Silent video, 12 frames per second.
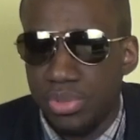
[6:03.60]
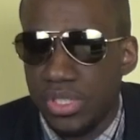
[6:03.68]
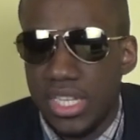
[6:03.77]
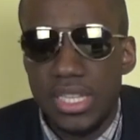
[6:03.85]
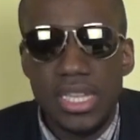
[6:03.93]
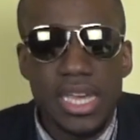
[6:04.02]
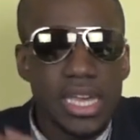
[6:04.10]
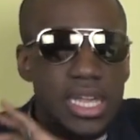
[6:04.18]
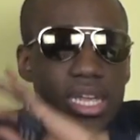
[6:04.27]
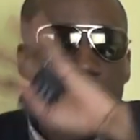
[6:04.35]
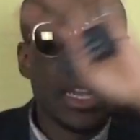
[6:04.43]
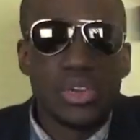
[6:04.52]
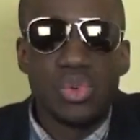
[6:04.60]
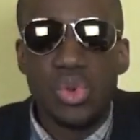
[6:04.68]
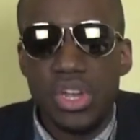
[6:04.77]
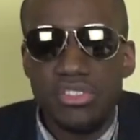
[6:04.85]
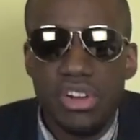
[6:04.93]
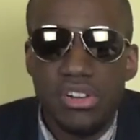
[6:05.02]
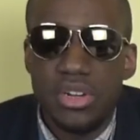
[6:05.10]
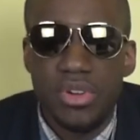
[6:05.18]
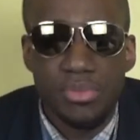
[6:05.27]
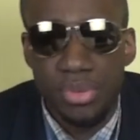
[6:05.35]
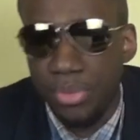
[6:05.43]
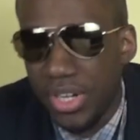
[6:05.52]
put in there, Neuer tried
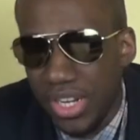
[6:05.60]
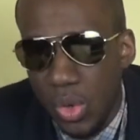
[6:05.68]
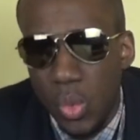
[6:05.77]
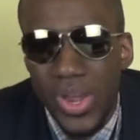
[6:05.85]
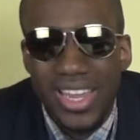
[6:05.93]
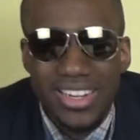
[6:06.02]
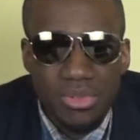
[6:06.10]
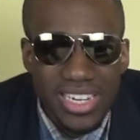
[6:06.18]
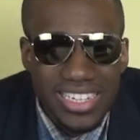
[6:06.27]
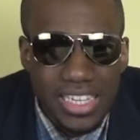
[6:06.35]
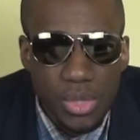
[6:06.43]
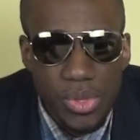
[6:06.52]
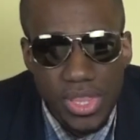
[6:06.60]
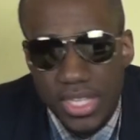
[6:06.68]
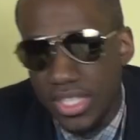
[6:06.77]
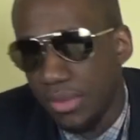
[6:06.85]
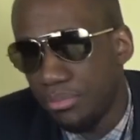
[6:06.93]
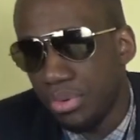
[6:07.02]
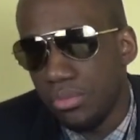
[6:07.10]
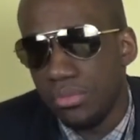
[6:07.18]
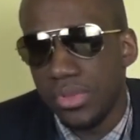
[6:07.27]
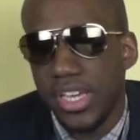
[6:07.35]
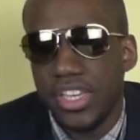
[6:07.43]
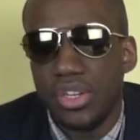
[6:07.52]
to put it away, didn't really deal with it, and
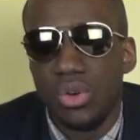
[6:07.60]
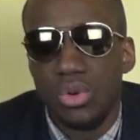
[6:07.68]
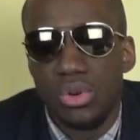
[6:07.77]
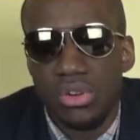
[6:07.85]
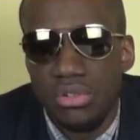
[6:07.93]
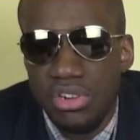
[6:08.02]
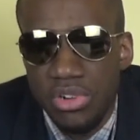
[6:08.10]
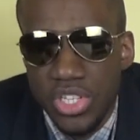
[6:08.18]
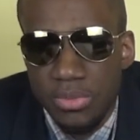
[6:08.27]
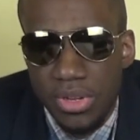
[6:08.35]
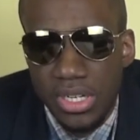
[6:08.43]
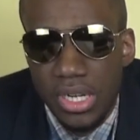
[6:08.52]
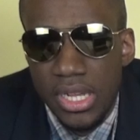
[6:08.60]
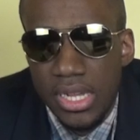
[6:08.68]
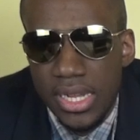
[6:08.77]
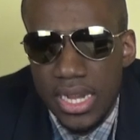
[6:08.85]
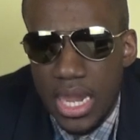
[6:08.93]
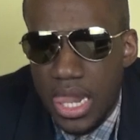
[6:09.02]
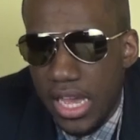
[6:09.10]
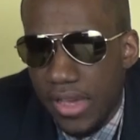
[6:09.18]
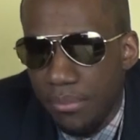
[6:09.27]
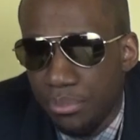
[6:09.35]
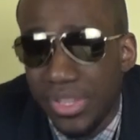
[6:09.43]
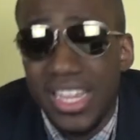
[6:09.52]
boom, there you go, Griezmann.
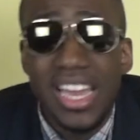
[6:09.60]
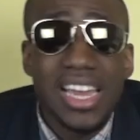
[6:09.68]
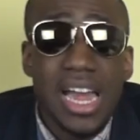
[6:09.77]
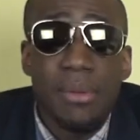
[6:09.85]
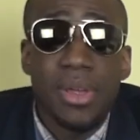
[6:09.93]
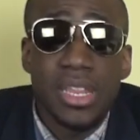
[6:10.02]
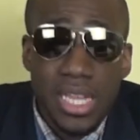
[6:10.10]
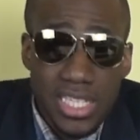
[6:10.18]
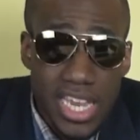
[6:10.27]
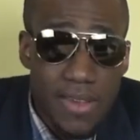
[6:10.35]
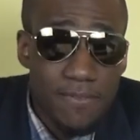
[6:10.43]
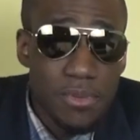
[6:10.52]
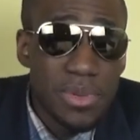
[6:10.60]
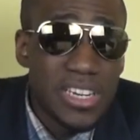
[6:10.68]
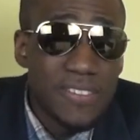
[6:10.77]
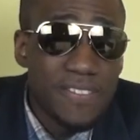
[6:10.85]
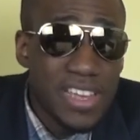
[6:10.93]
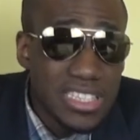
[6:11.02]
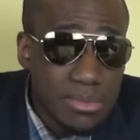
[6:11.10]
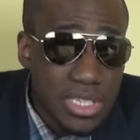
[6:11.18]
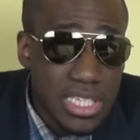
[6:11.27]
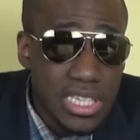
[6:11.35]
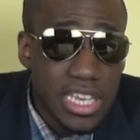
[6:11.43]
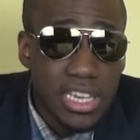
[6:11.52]
But then that came from a defensive
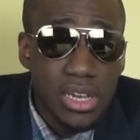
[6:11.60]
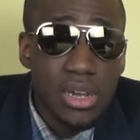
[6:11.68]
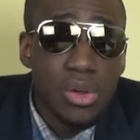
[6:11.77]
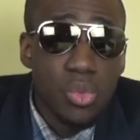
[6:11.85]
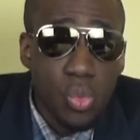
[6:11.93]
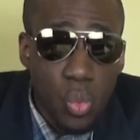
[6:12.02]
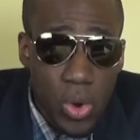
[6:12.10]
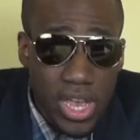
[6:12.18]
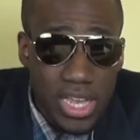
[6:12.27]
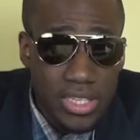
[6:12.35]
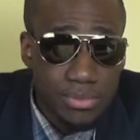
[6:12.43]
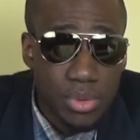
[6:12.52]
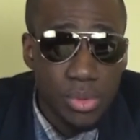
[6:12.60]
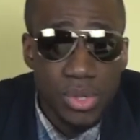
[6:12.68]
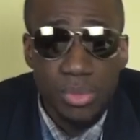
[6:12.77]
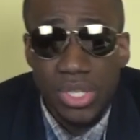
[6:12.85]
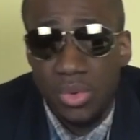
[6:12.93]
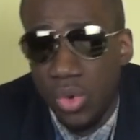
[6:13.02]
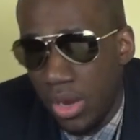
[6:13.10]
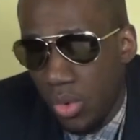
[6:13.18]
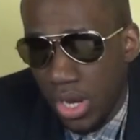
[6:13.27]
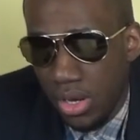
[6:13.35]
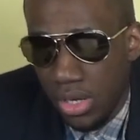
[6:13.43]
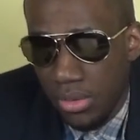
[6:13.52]
mistake where
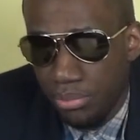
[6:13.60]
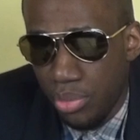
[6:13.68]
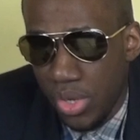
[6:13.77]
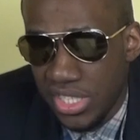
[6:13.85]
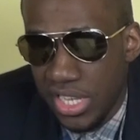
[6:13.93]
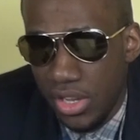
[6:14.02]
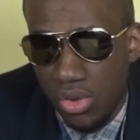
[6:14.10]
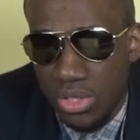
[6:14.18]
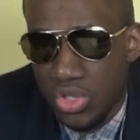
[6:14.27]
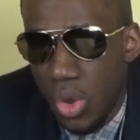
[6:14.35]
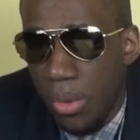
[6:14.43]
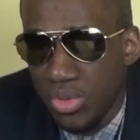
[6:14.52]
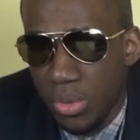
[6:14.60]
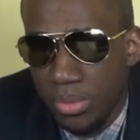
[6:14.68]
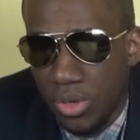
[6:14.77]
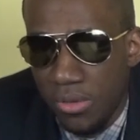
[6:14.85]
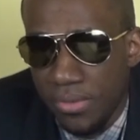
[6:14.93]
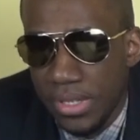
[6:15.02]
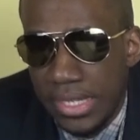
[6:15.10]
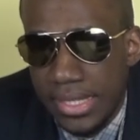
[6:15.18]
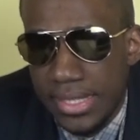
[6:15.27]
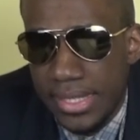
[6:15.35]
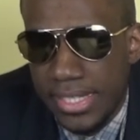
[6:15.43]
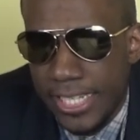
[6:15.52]
Boateng got subbed off.
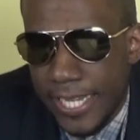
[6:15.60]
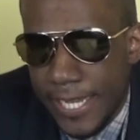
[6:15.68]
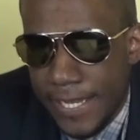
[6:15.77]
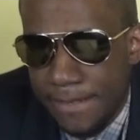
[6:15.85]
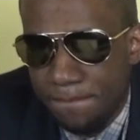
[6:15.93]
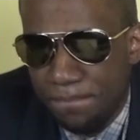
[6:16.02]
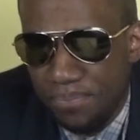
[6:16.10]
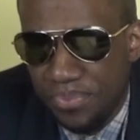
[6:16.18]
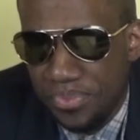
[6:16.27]
But